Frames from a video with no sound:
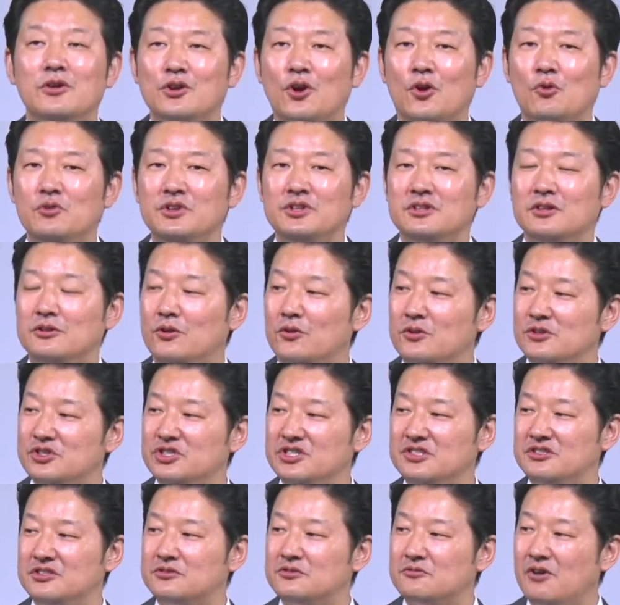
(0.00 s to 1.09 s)
you're with the Lord
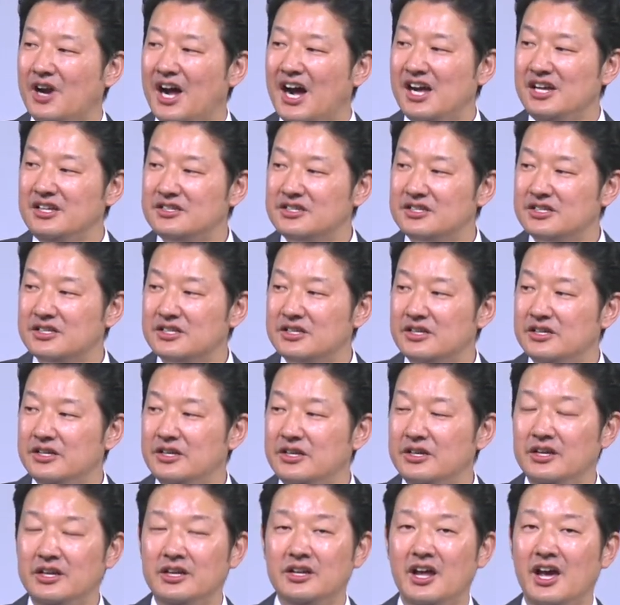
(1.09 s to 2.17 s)
Jesus Christ
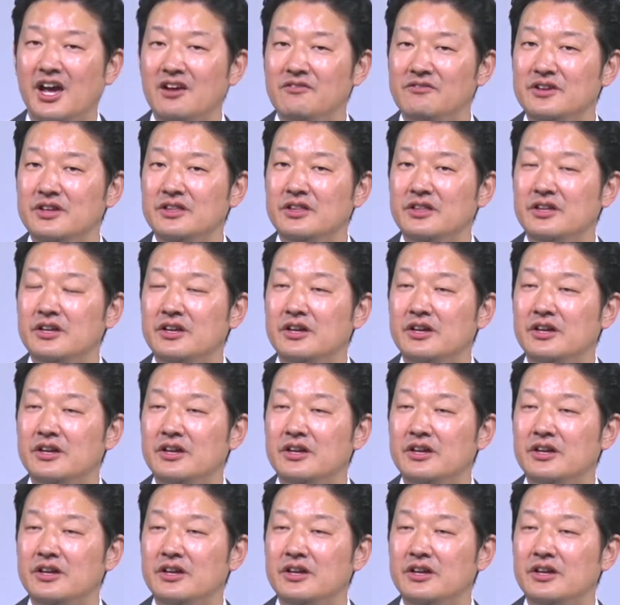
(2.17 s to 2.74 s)
in heaven.